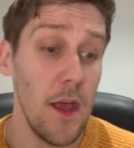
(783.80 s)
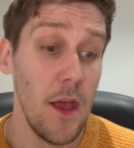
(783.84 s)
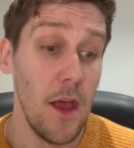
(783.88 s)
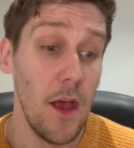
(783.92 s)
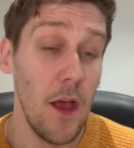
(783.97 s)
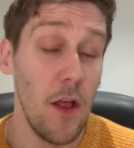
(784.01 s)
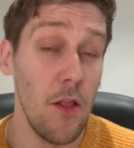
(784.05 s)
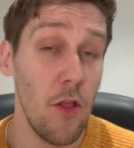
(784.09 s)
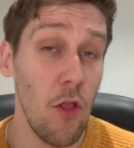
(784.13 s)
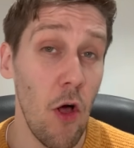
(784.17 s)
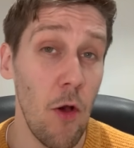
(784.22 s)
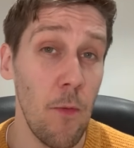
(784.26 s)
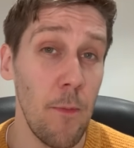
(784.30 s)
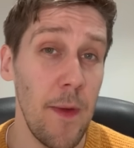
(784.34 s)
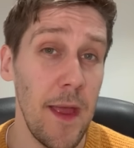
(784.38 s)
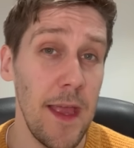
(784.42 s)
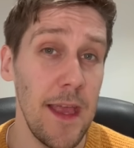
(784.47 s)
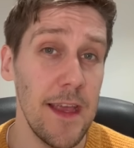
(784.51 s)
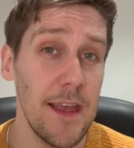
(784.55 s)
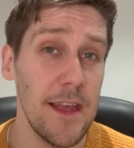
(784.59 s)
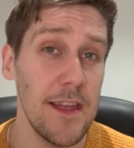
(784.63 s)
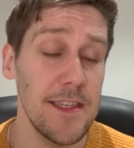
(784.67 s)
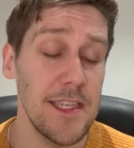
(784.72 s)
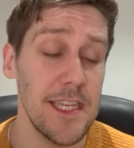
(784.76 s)
and long
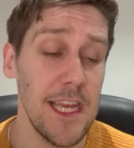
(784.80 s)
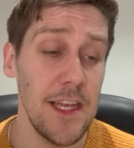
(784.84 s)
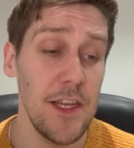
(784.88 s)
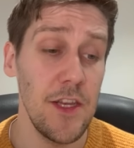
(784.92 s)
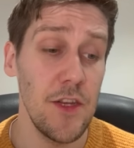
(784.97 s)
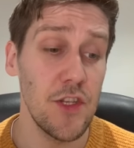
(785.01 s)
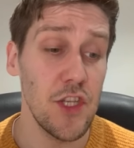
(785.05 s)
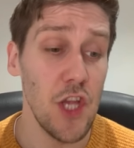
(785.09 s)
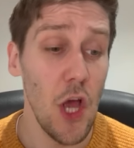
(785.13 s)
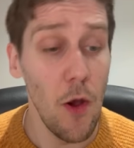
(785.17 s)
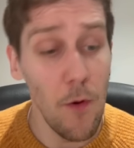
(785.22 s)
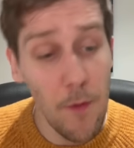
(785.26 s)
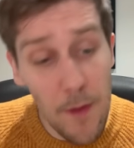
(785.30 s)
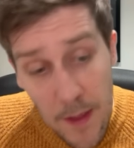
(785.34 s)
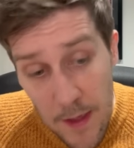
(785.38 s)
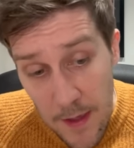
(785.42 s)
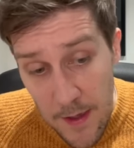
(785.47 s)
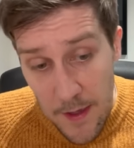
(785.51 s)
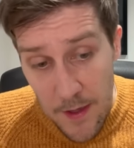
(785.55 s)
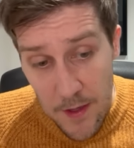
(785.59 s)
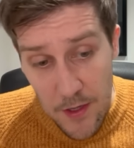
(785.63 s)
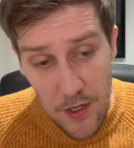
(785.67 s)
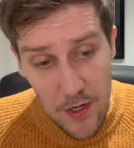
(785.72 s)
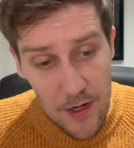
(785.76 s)
may it continue. So
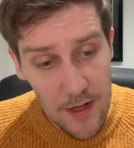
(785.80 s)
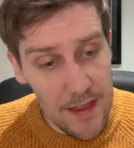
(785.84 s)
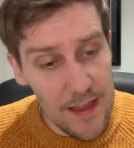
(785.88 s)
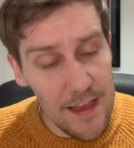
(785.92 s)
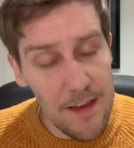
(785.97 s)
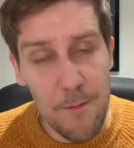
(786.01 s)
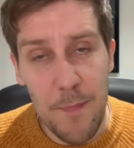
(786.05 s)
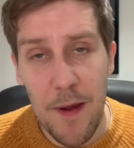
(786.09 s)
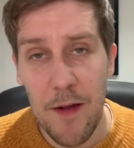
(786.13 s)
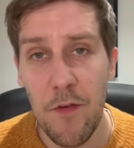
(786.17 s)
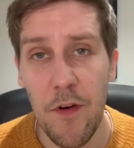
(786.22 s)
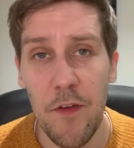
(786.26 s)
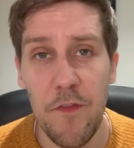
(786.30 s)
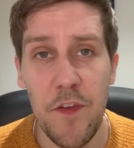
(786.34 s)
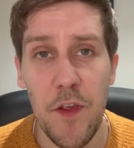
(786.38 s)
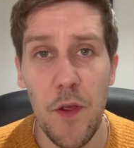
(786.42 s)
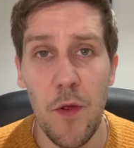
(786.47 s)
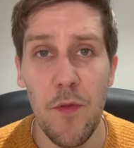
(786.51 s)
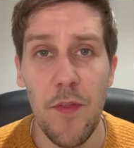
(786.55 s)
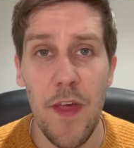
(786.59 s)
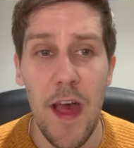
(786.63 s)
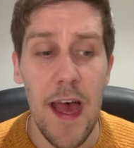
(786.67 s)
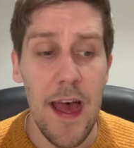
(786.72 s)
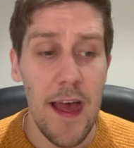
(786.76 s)
going to leave my
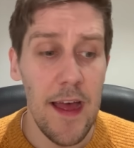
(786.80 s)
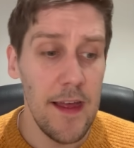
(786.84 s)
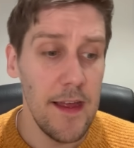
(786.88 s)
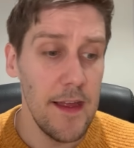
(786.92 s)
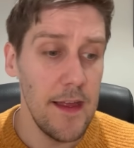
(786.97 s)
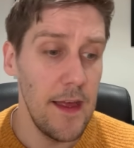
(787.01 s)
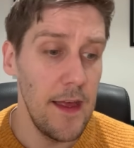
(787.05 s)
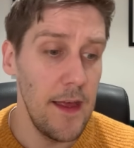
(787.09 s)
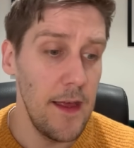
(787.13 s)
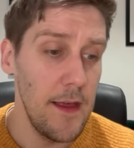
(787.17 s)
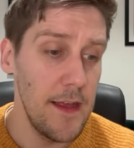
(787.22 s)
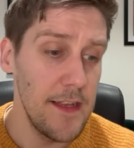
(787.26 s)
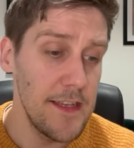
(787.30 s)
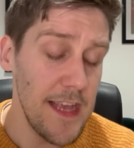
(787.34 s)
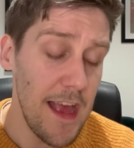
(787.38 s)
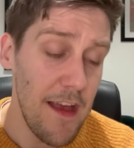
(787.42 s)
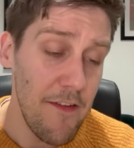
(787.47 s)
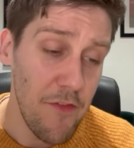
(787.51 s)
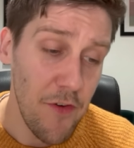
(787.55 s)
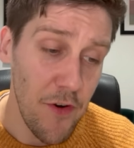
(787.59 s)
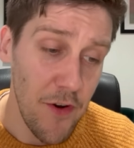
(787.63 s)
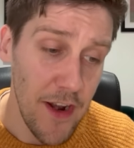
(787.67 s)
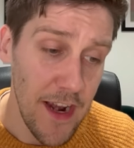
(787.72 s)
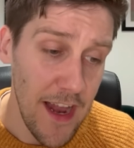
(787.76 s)
review there as
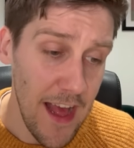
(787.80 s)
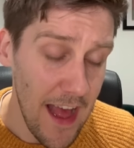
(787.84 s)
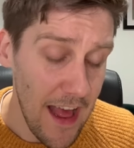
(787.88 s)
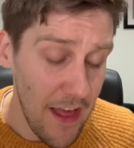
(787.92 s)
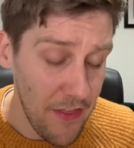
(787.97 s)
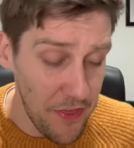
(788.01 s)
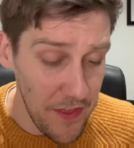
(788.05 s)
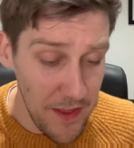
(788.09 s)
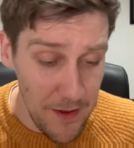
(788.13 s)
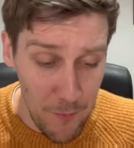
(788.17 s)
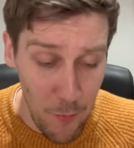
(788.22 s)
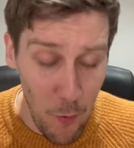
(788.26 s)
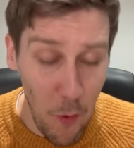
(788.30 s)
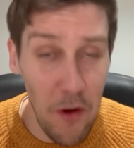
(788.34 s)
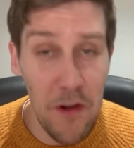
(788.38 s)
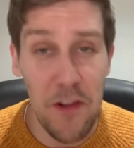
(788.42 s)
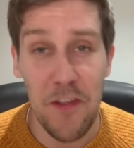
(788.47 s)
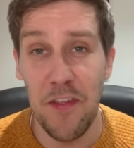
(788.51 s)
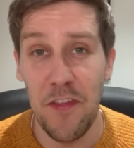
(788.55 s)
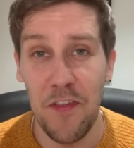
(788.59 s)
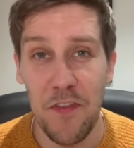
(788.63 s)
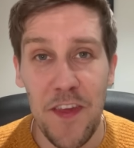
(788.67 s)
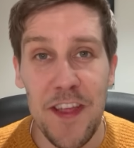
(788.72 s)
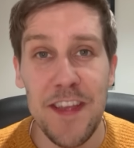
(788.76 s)
ever, and I think one
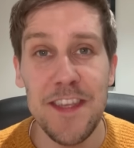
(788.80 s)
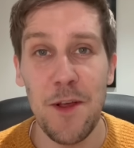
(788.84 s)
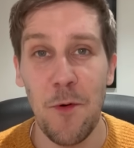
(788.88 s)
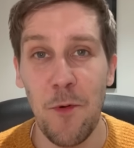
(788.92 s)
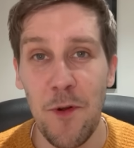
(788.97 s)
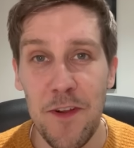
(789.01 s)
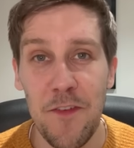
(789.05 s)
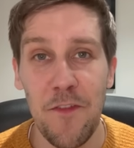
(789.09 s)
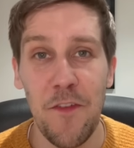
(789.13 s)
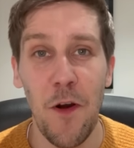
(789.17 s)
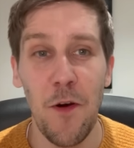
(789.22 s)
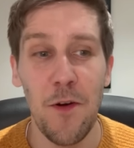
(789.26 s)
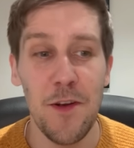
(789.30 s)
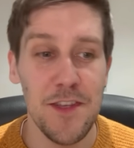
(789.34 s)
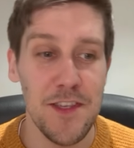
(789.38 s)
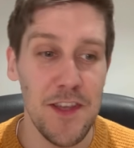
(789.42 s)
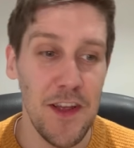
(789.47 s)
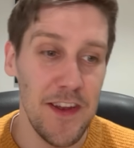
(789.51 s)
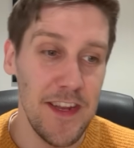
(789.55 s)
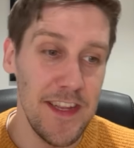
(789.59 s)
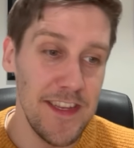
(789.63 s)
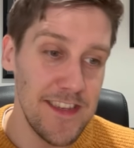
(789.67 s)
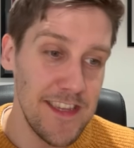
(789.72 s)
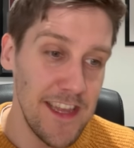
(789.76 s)
of the things I want to focus
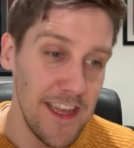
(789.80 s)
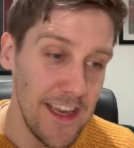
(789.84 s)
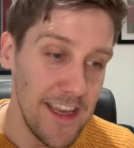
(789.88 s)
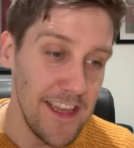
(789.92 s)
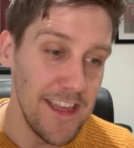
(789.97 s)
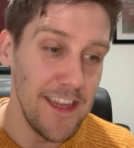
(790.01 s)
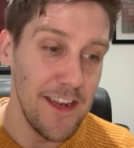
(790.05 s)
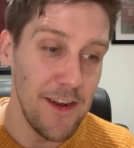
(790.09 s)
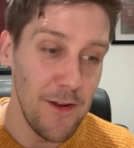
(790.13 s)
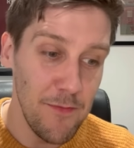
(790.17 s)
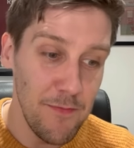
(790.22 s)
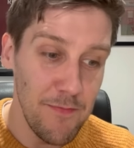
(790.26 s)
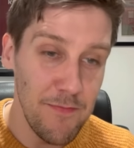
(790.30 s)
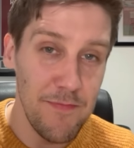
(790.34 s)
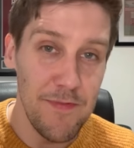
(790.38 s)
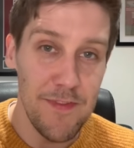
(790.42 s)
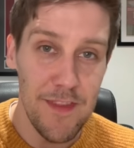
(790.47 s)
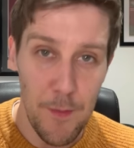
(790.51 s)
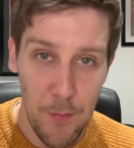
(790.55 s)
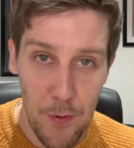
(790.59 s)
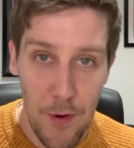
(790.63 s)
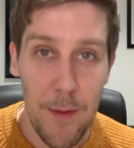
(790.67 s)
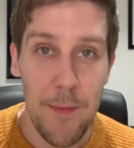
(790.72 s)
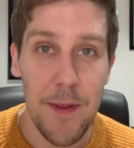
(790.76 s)
on is that, you know,
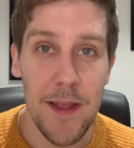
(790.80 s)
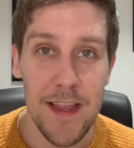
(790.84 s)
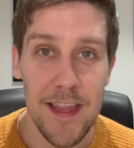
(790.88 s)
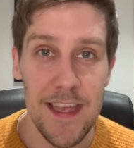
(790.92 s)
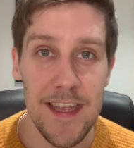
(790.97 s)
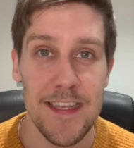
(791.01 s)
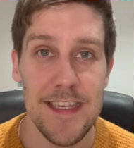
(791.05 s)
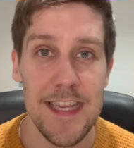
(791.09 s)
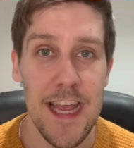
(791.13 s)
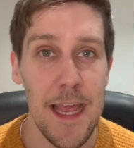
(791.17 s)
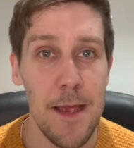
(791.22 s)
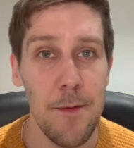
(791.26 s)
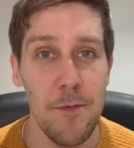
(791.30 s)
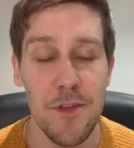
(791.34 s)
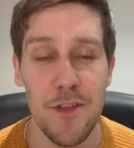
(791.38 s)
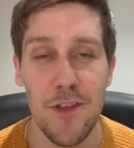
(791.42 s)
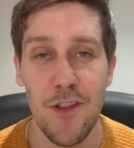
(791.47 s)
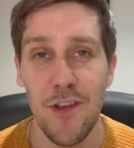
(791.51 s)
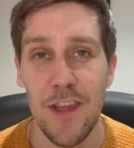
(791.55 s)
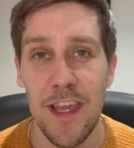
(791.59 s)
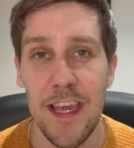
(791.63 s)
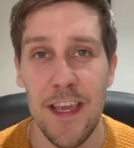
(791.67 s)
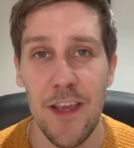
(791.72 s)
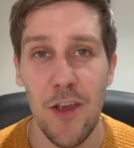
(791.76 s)
the Premier League table's
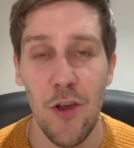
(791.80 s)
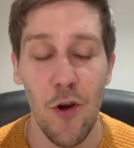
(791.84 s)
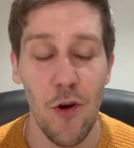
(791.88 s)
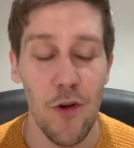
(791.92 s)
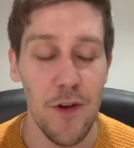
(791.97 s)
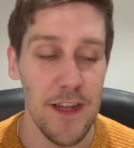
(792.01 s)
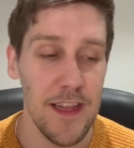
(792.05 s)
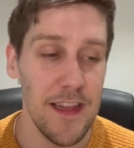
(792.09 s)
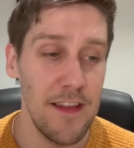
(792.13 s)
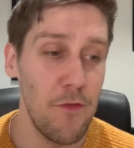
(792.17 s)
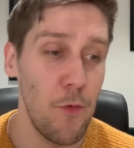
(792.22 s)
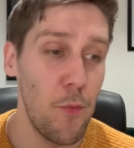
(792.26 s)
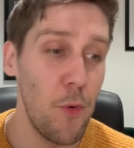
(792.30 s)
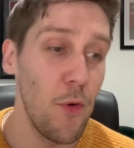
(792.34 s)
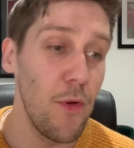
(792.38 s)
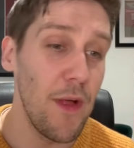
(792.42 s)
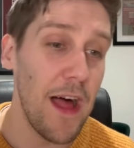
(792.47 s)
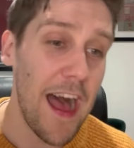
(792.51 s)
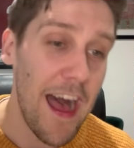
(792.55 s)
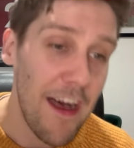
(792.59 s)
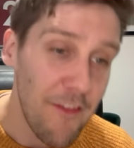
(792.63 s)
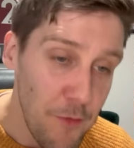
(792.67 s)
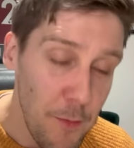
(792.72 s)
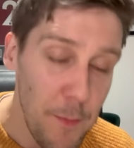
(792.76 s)
looking good. Liverpool
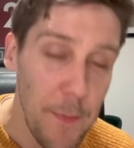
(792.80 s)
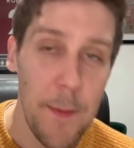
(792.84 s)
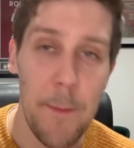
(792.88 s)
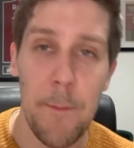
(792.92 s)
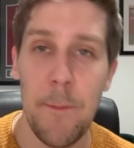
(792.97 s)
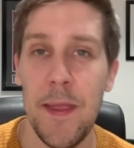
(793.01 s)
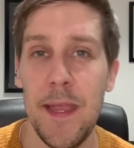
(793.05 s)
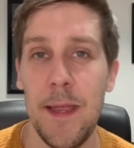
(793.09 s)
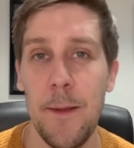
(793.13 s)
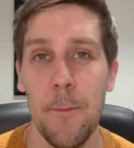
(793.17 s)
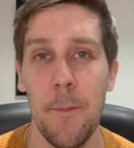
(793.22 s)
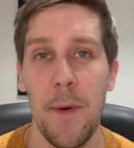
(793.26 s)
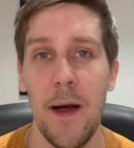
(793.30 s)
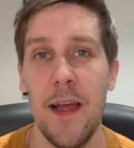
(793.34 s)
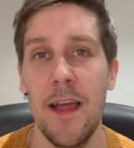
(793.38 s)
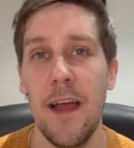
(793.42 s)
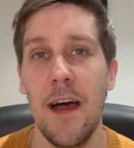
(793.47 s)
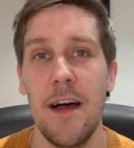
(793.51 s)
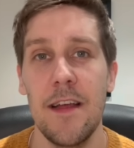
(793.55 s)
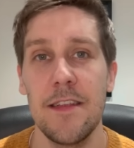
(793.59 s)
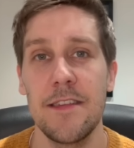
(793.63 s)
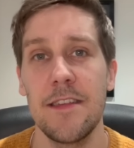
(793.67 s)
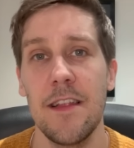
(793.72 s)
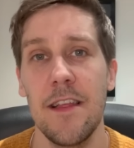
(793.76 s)
haven't been beaten by
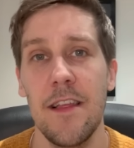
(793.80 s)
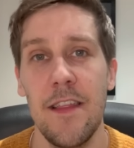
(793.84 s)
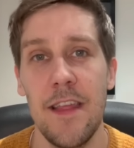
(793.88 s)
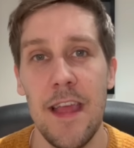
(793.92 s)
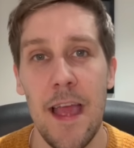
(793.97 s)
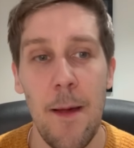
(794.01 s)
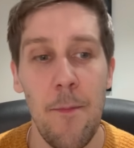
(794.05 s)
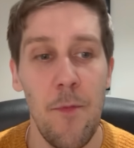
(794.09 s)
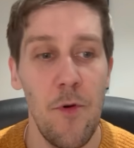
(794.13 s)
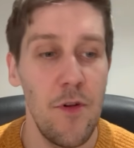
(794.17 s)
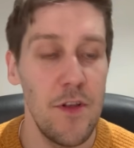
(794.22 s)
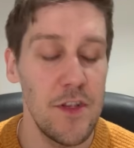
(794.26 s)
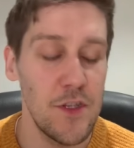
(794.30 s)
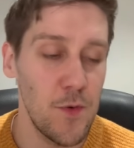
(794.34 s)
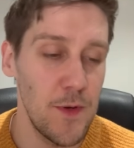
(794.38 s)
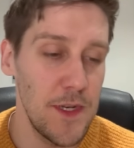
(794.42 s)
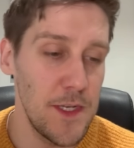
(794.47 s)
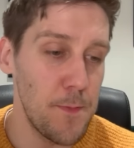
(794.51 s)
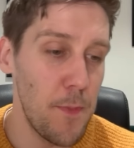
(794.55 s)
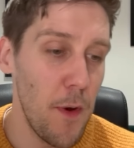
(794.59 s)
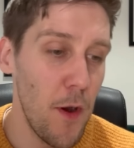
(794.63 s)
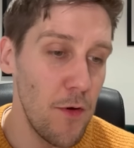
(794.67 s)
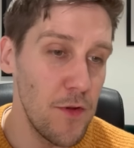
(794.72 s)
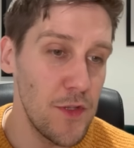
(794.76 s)
Arsenal at the Emirates,
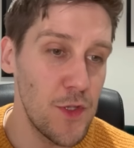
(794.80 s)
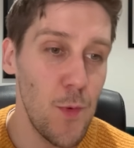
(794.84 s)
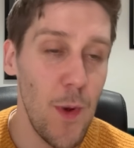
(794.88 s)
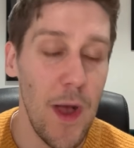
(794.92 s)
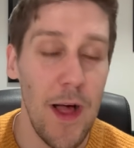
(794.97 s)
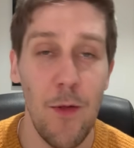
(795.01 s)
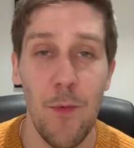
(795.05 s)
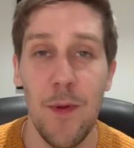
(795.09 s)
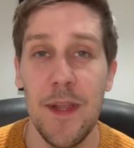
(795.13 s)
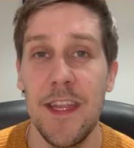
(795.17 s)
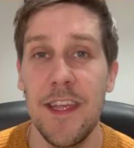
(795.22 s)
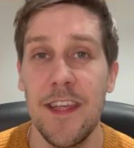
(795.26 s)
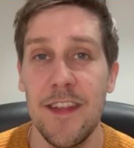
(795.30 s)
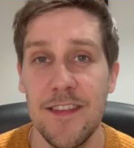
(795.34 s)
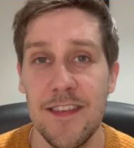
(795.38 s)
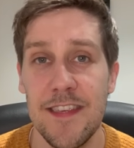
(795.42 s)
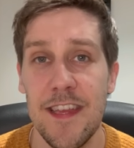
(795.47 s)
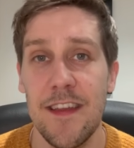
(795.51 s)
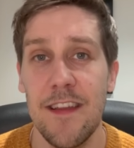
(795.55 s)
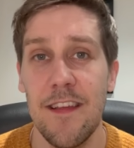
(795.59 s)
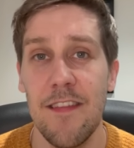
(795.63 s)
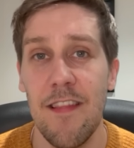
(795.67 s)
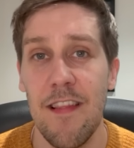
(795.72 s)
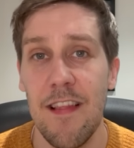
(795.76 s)
which bodes well when you
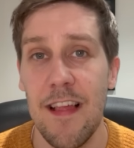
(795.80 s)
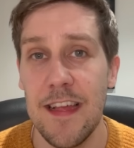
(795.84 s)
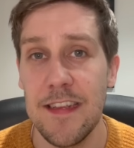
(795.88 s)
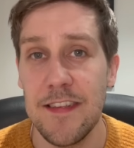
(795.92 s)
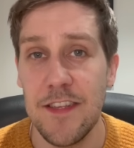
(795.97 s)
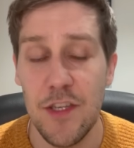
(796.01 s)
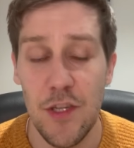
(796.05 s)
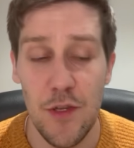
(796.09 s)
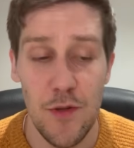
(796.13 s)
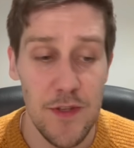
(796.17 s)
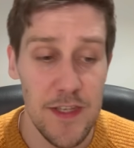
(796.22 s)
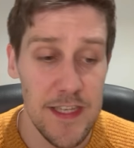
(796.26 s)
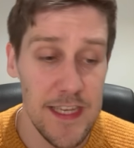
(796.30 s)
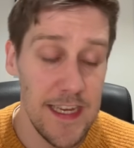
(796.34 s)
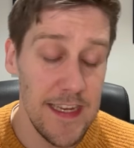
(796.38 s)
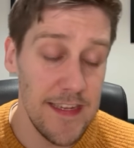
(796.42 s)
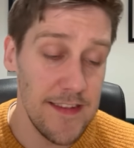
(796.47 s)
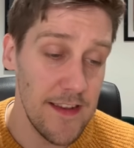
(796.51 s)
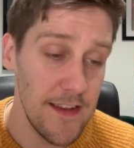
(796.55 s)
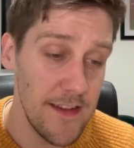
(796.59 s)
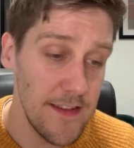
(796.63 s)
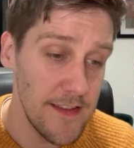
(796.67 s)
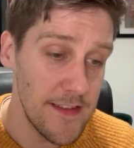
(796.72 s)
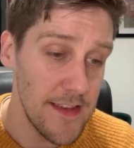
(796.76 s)
consider the last 2
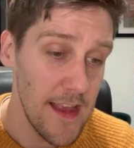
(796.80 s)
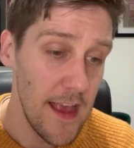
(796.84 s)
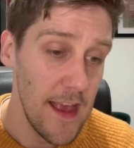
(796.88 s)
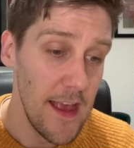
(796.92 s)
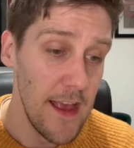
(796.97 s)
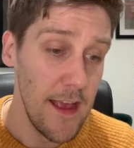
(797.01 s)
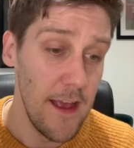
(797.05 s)
seasons.